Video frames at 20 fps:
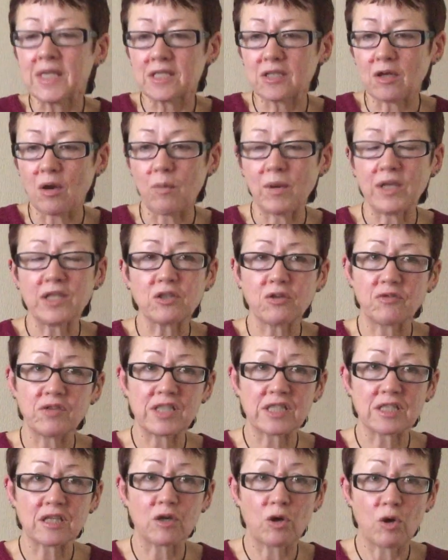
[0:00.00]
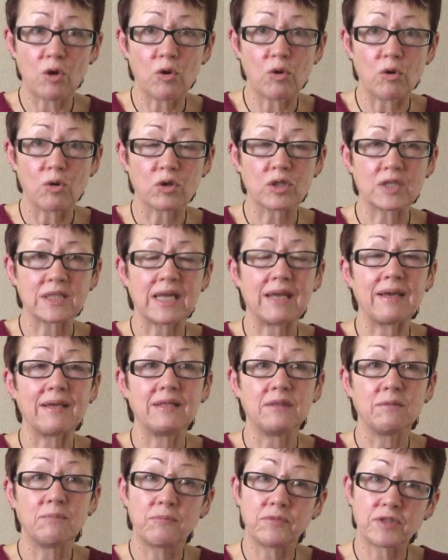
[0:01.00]
So I went on this course,
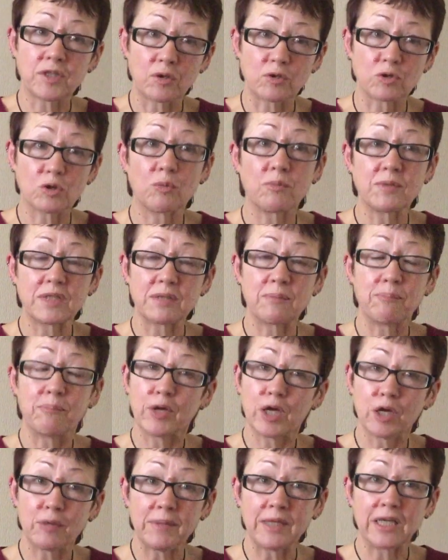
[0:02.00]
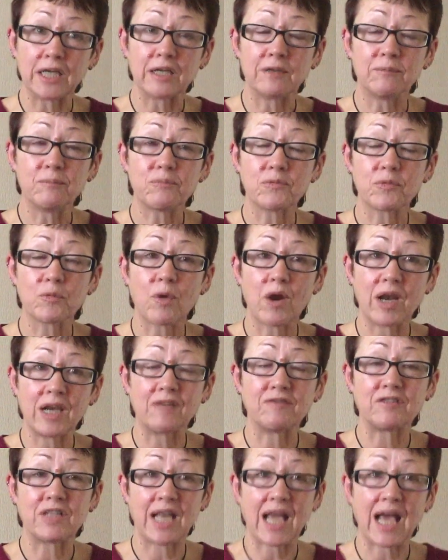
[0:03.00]
so it took me to Birmingham, where I
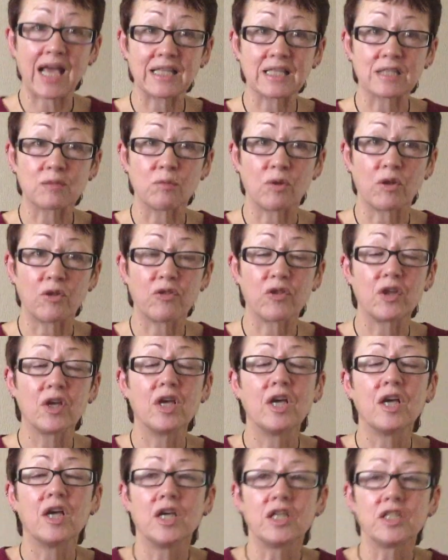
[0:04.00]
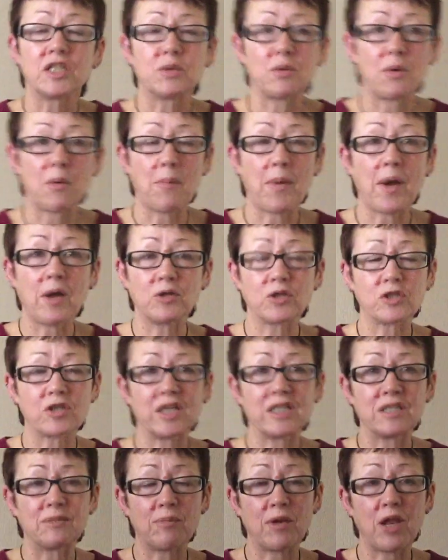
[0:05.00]
lived in Handsworth, to do a
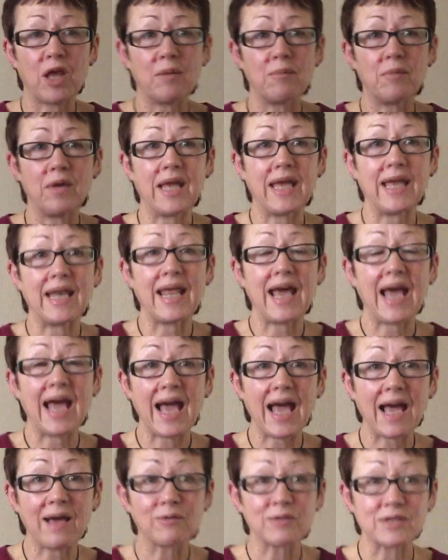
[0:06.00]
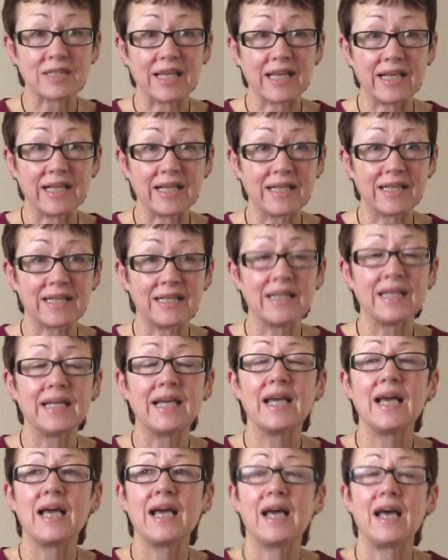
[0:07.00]
postgrad diploma in housing,
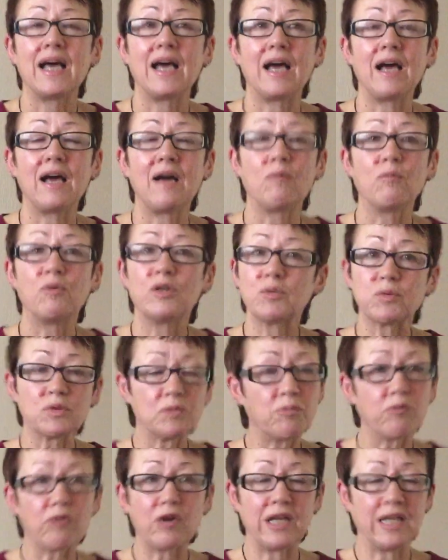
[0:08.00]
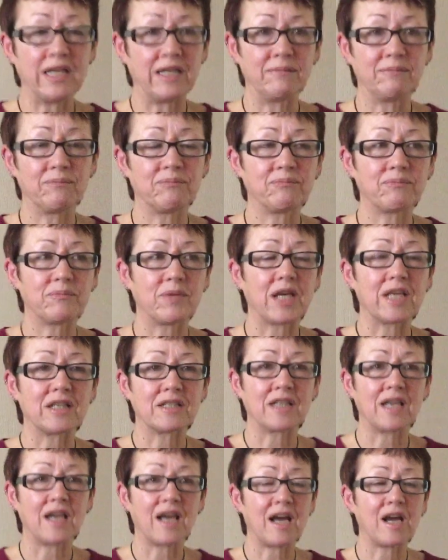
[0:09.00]
which was brilliant
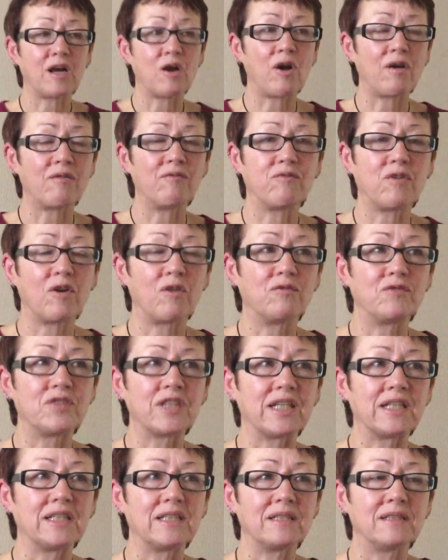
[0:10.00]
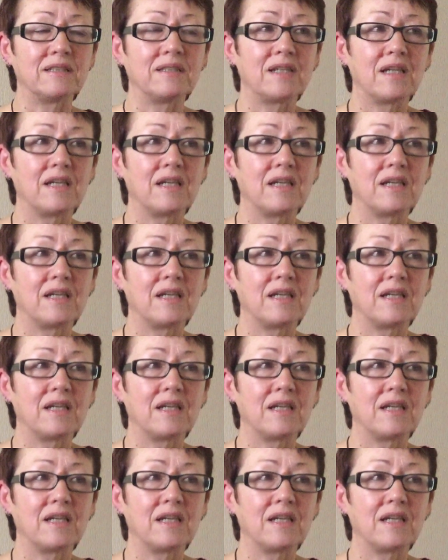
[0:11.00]
because I got involved in